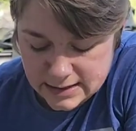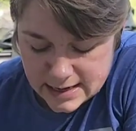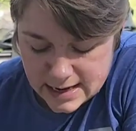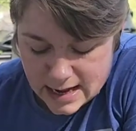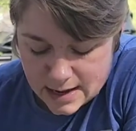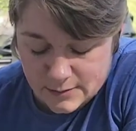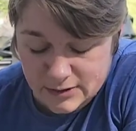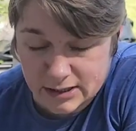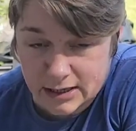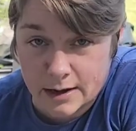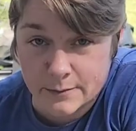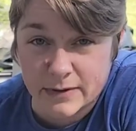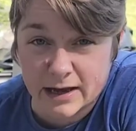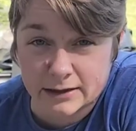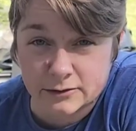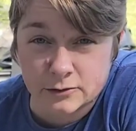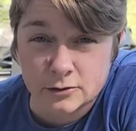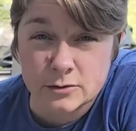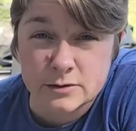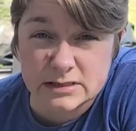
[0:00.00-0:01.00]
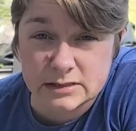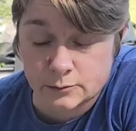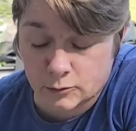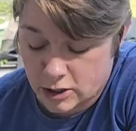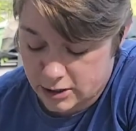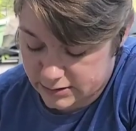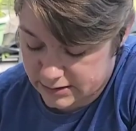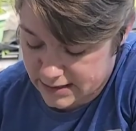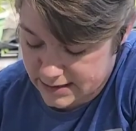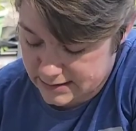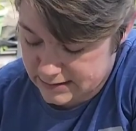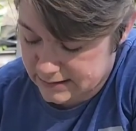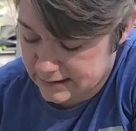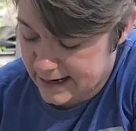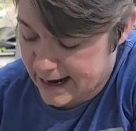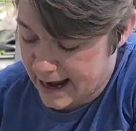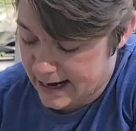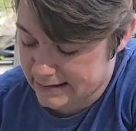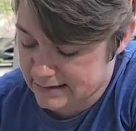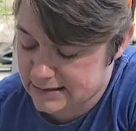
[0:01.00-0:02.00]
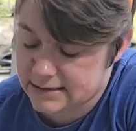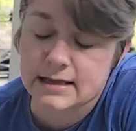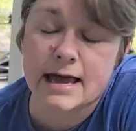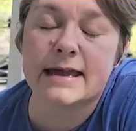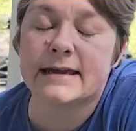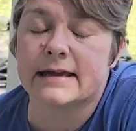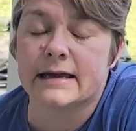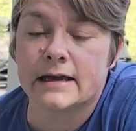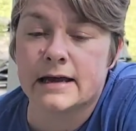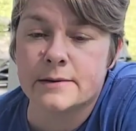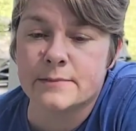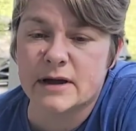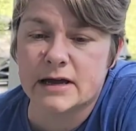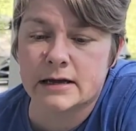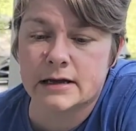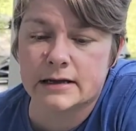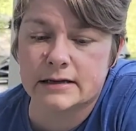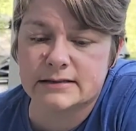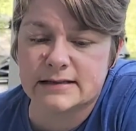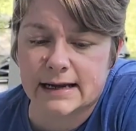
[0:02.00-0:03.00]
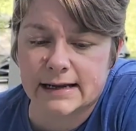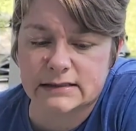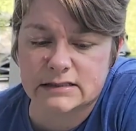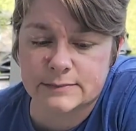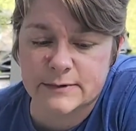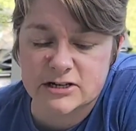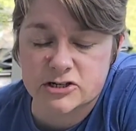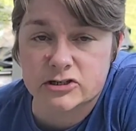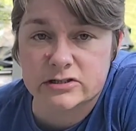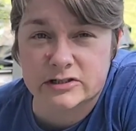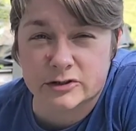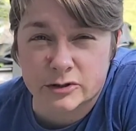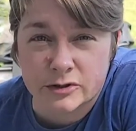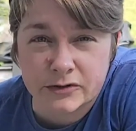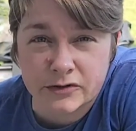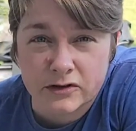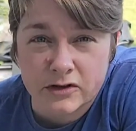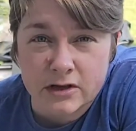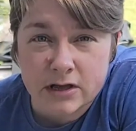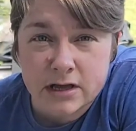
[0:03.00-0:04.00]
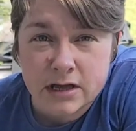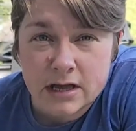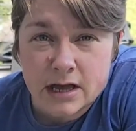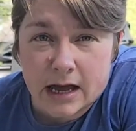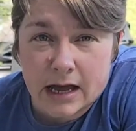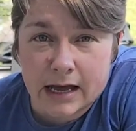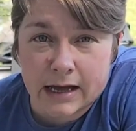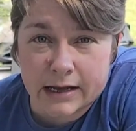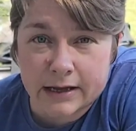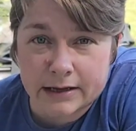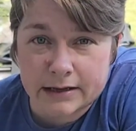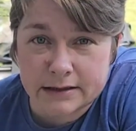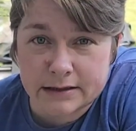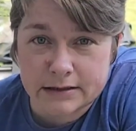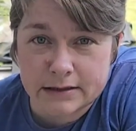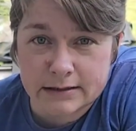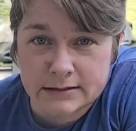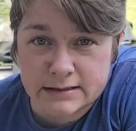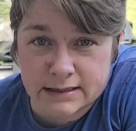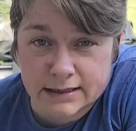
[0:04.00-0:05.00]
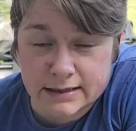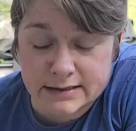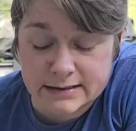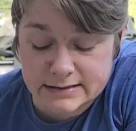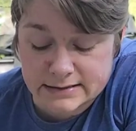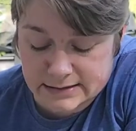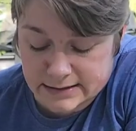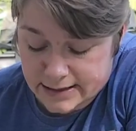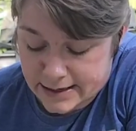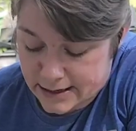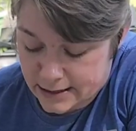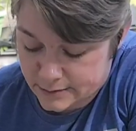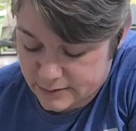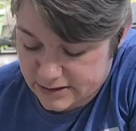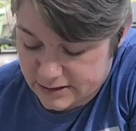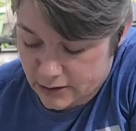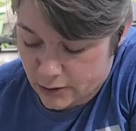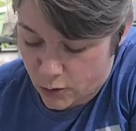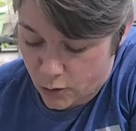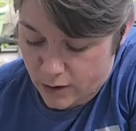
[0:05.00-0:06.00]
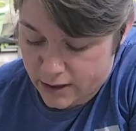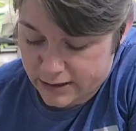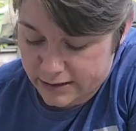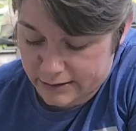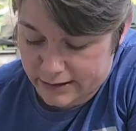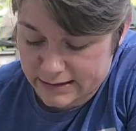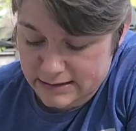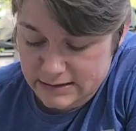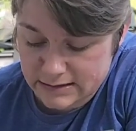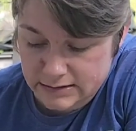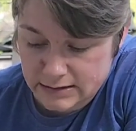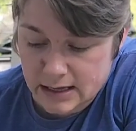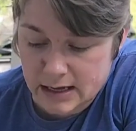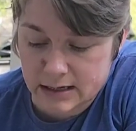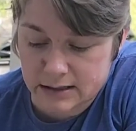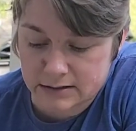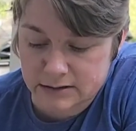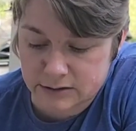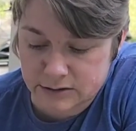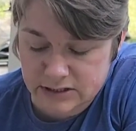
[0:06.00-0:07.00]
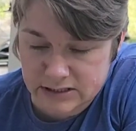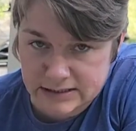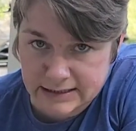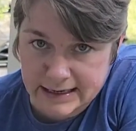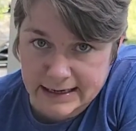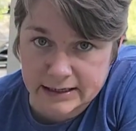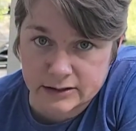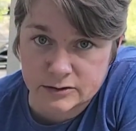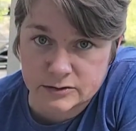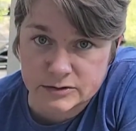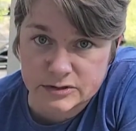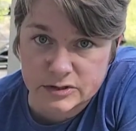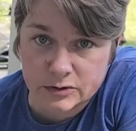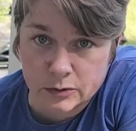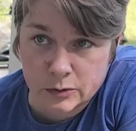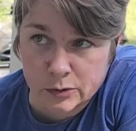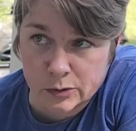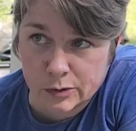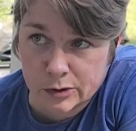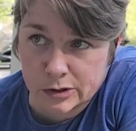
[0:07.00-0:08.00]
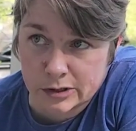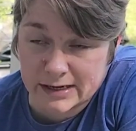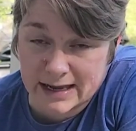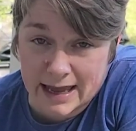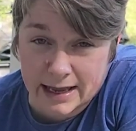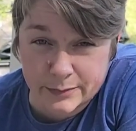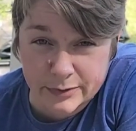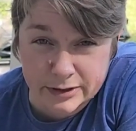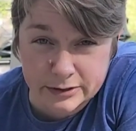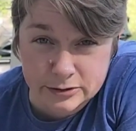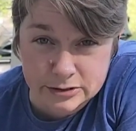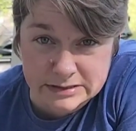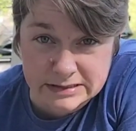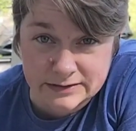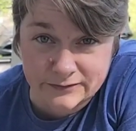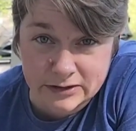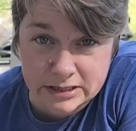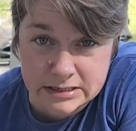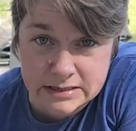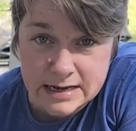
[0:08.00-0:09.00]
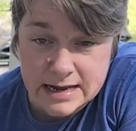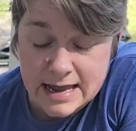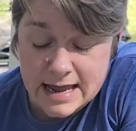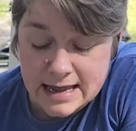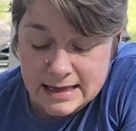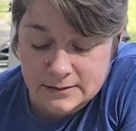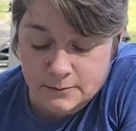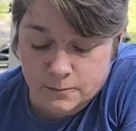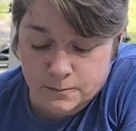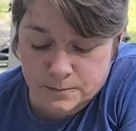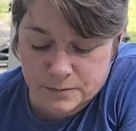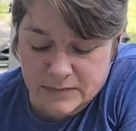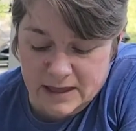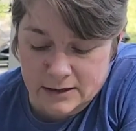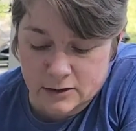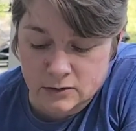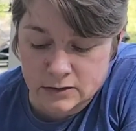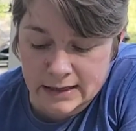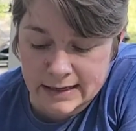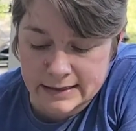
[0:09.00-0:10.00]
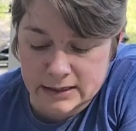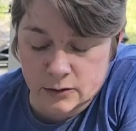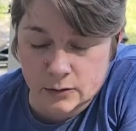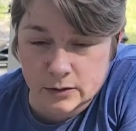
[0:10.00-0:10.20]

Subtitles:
I'm gonna come back through with some rock dust. It acts like a diatomaceous earth does, so any like slugs or snails or caterpillars even, they don't like